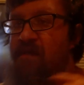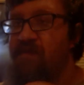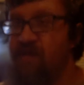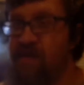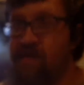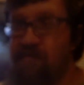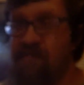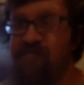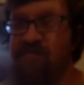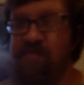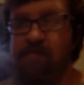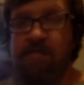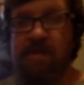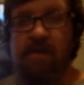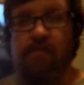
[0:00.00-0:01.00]
This movie is
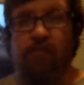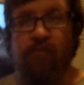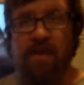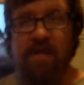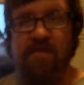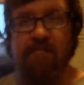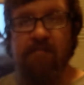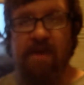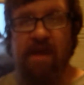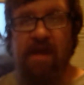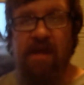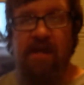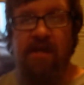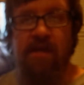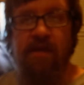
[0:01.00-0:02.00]
being
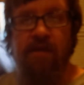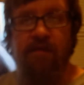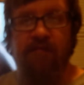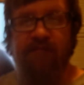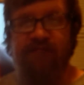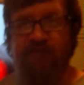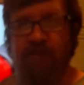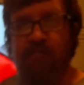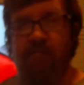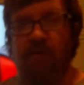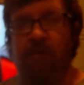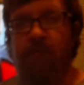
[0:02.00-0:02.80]
remade from the